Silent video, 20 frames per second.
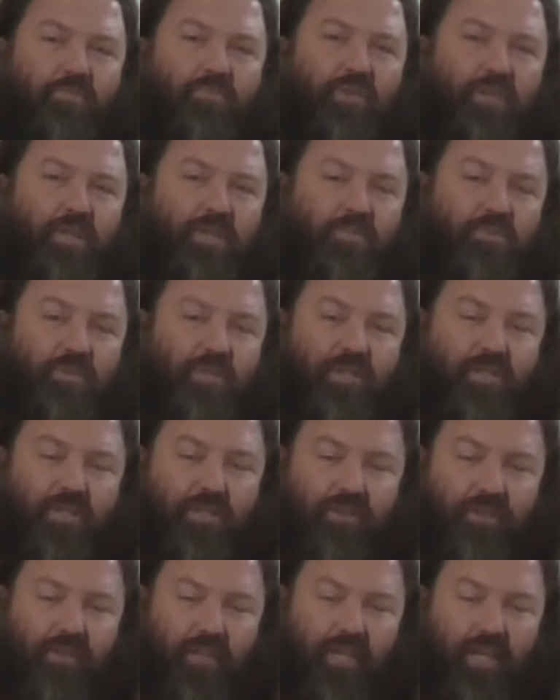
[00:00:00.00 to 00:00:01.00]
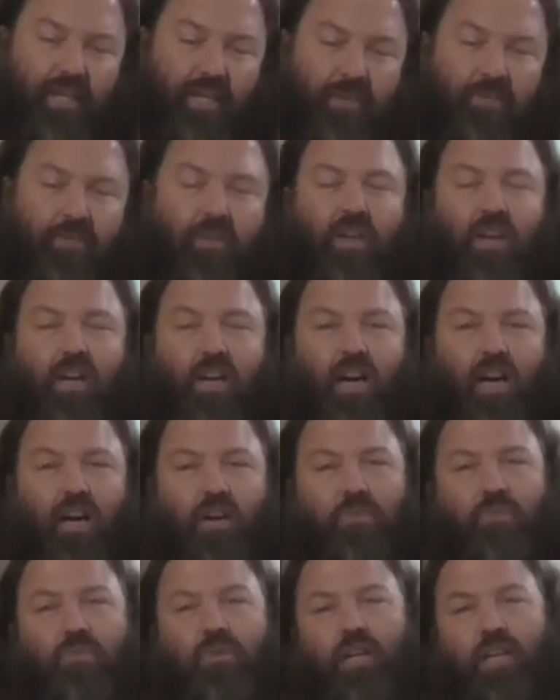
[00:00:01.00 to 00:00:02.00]
and prosperous New Year. I
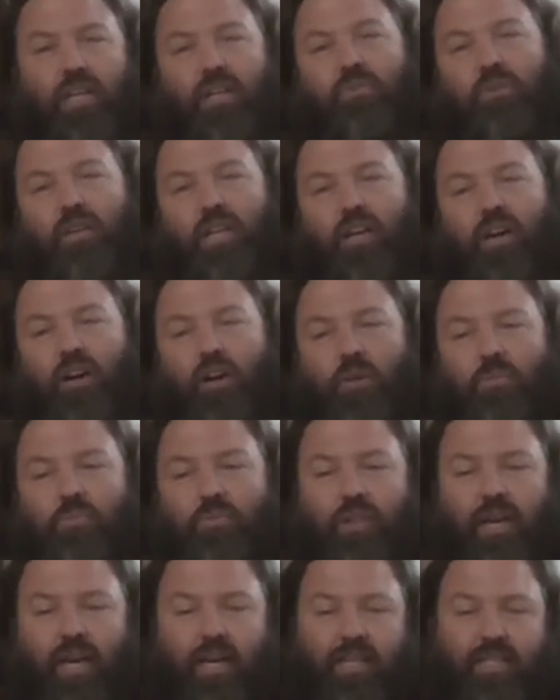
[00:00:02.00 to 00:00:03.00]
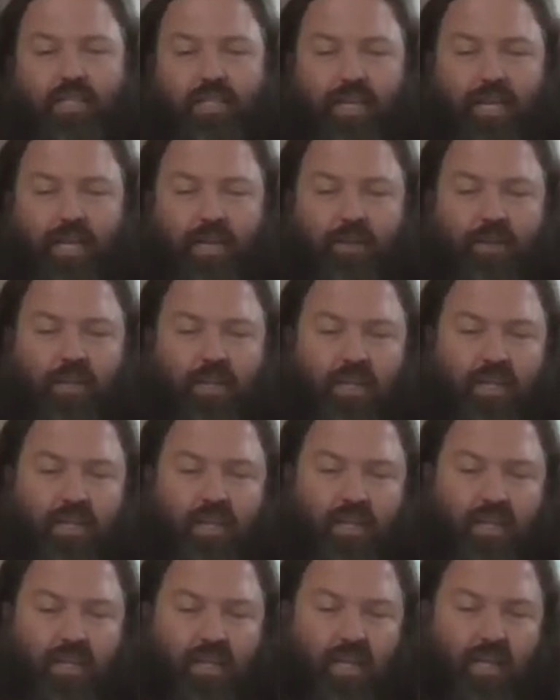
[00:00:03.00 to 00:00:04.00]
really, really hope that
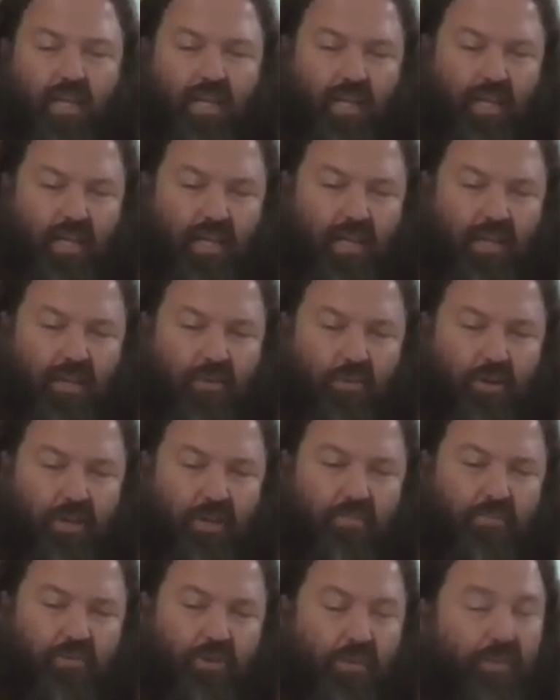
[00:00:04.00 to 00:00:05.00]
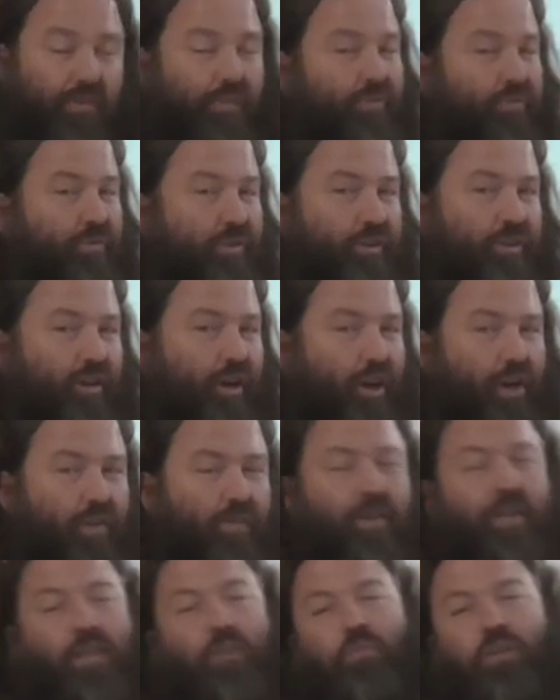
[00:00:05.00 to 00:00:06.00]
we can move through
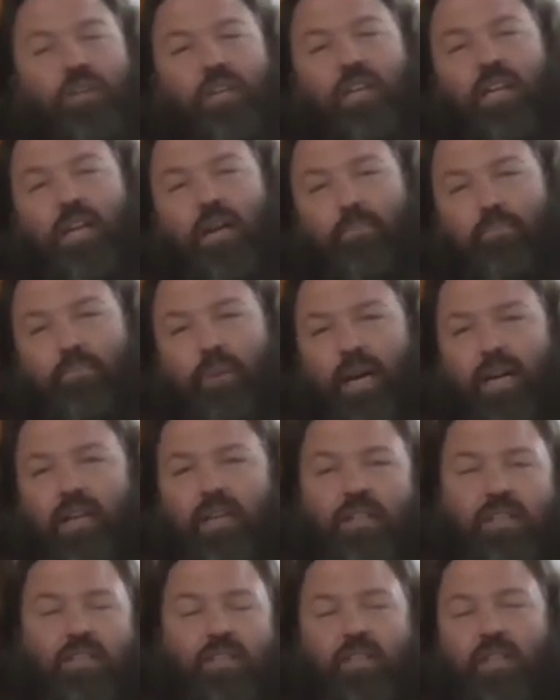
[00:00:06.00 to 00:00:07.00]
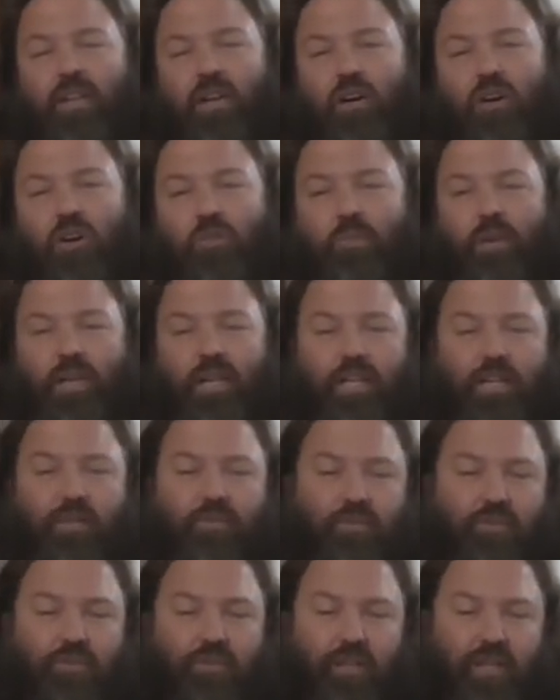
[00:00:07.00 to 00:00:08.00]
COVID and we can get back into the whole
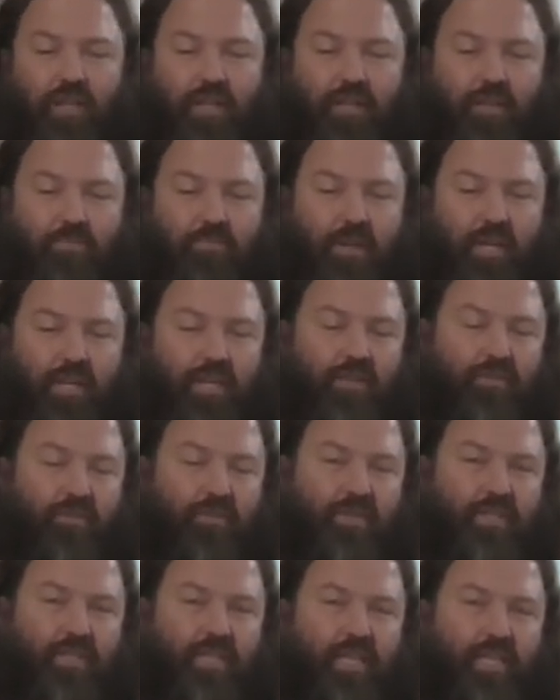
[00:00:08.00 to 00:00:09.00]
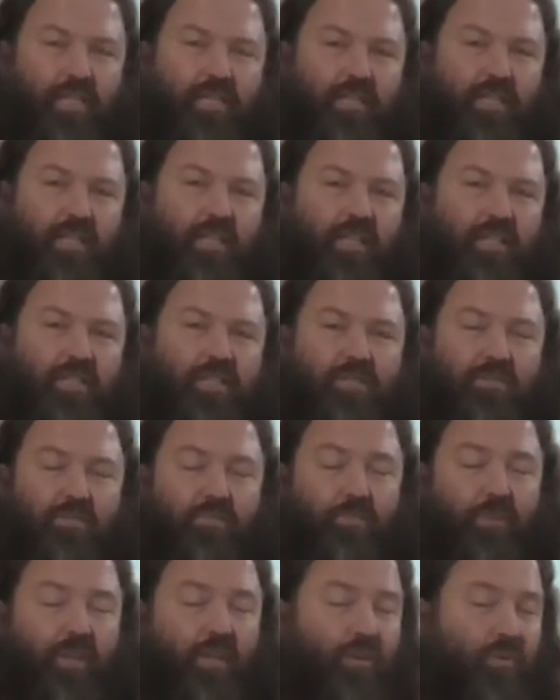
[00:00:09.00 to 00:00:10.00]
medieval thing. Medieval season in
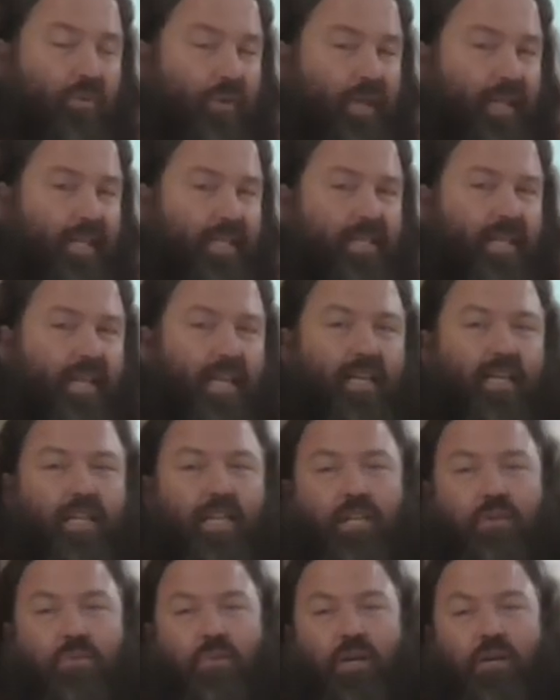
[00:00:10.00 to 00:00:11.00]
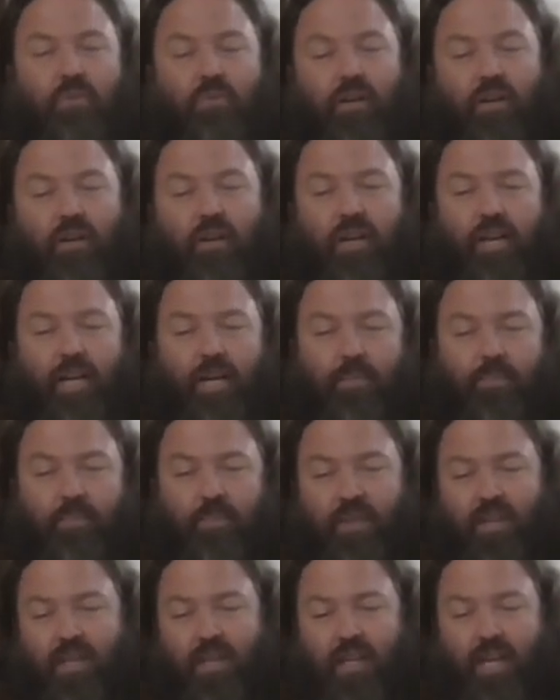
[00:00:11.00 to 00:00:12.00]
Queensland, anyway, where I
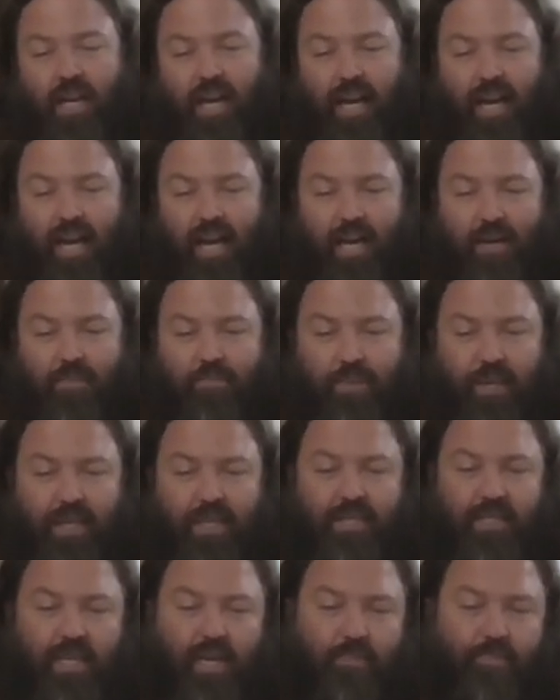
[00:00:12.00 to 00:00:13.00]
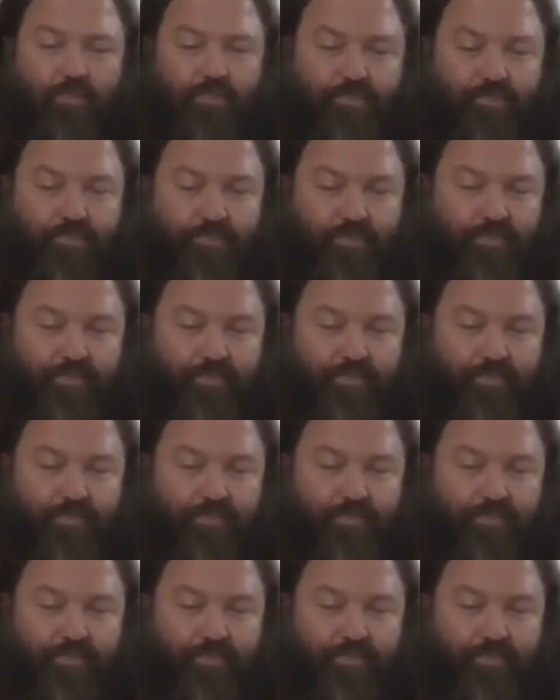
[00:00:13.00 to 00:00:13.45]
am, picks up